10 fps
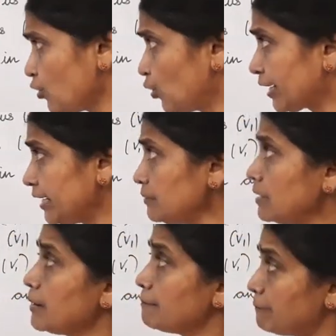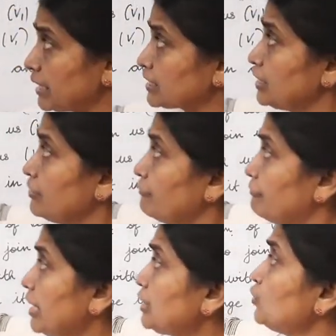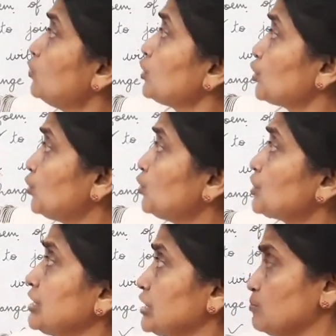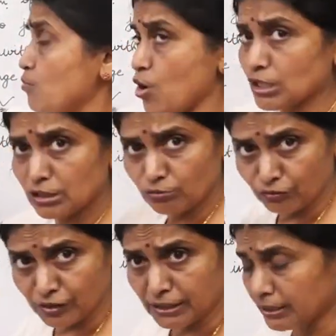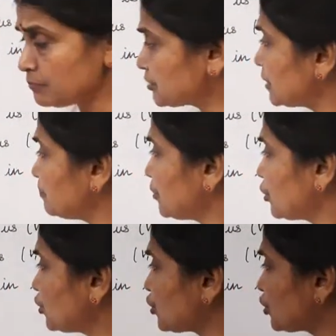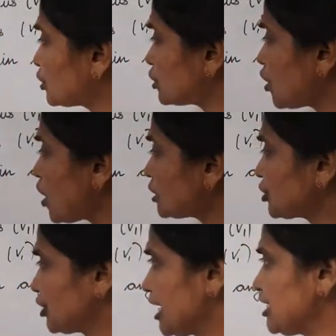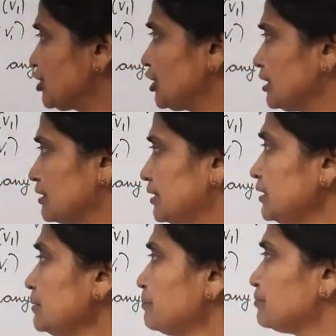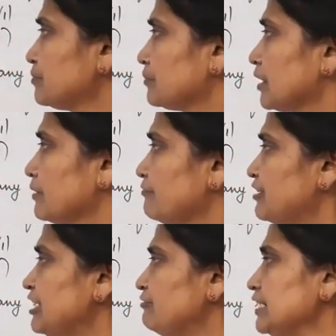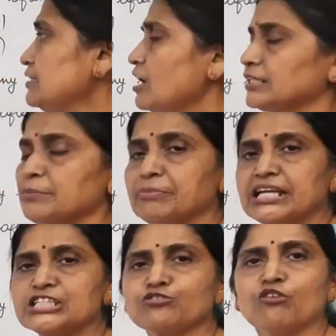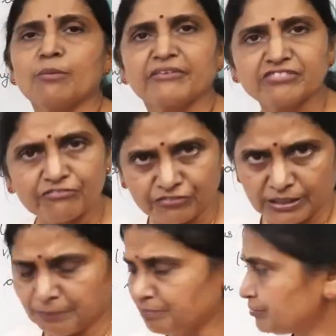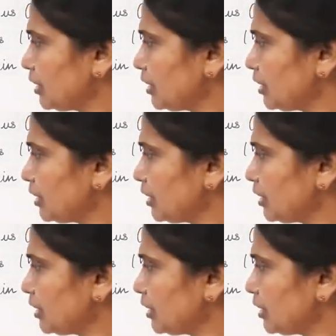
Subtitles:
Okay? But when you use these modal verbs, you should not change the V1 or the base form of the verb,